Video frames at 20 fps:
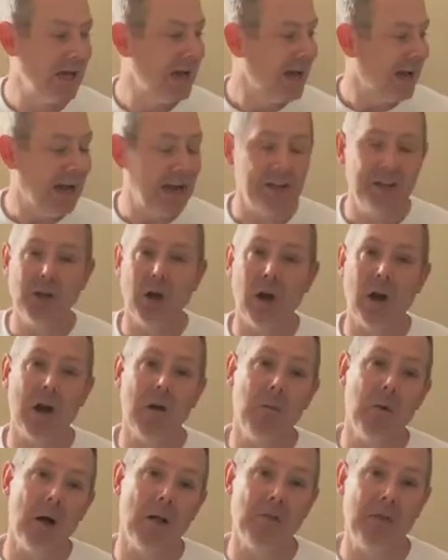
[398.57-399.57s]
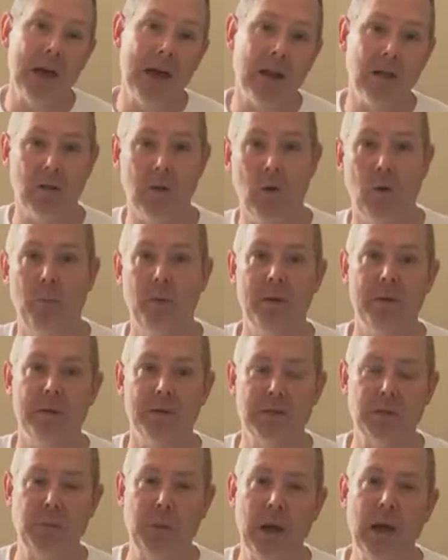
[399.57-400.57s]
I talk about that a little bit in
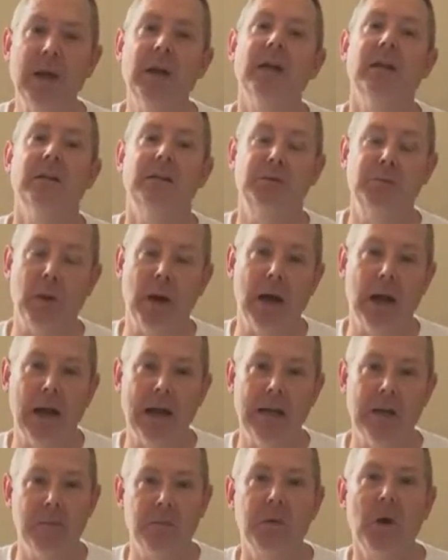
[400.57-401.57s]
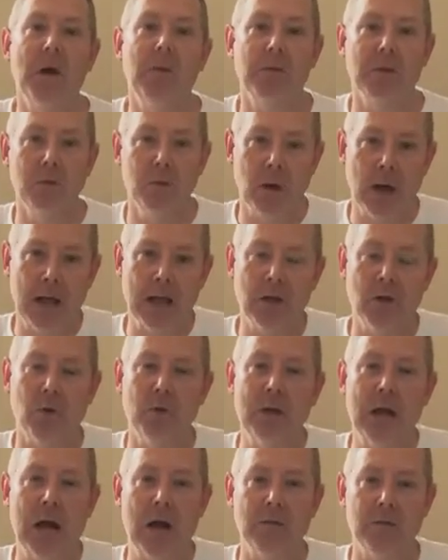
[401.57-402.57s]
the spine, and probably when I
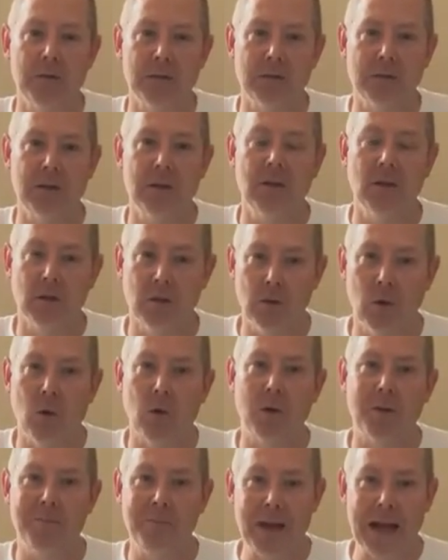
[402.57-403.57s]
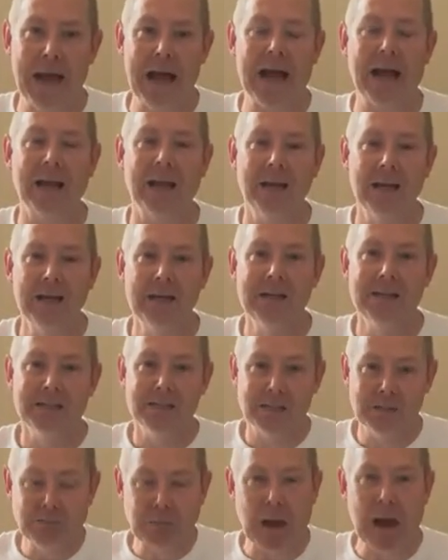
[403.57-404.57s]
go down the lower back
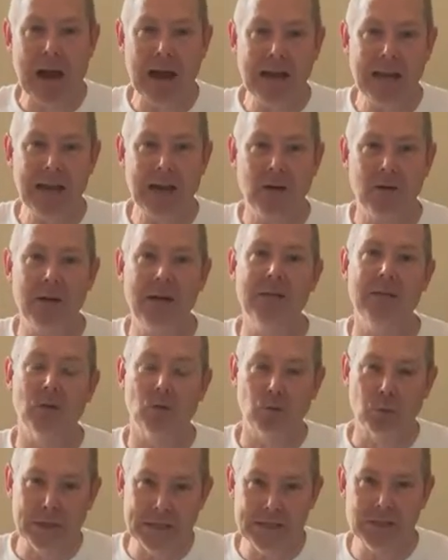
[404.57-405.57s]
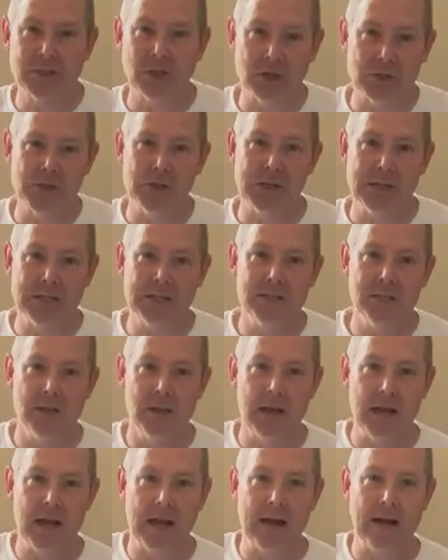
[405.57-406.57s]
spine area and the research into
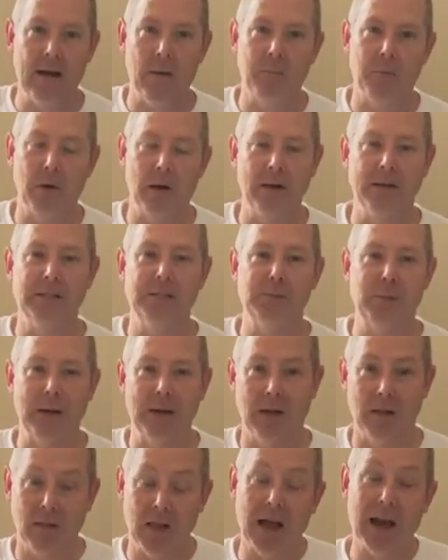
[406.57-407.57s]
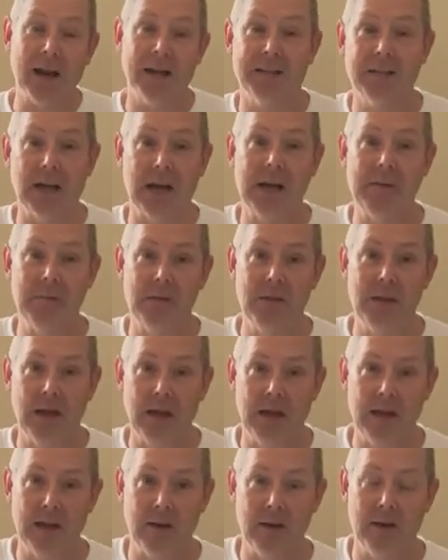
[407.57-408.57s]
that, I'll probably spend a lot of time in
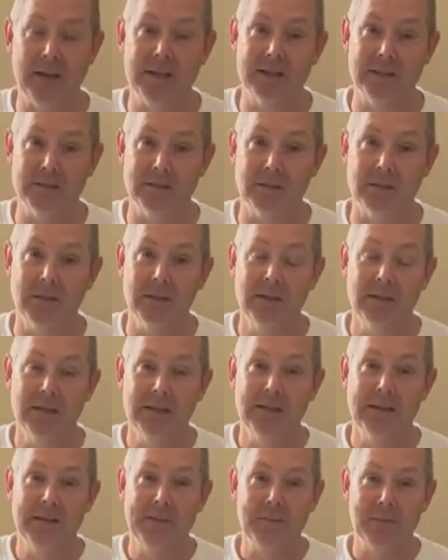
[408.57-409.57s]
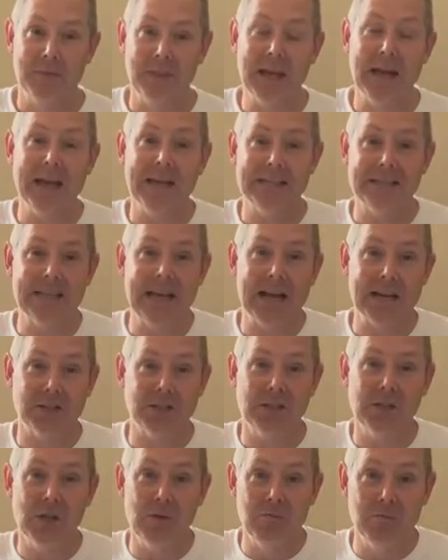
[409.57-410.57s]
that area, because that is
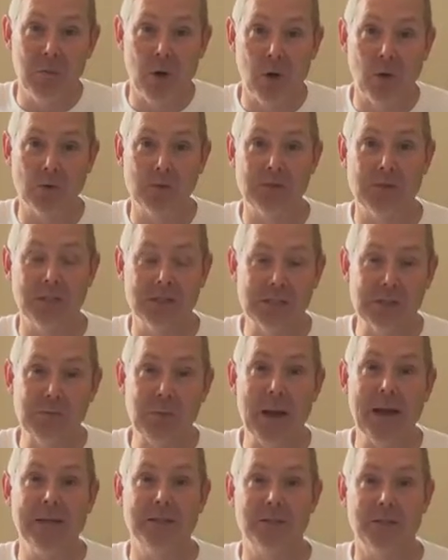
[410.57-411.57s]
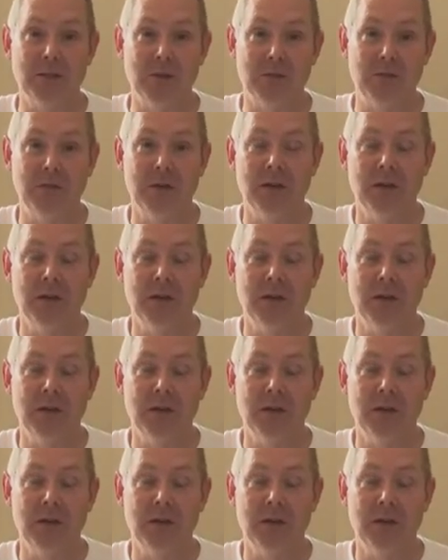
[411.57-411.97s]
actually the most expensive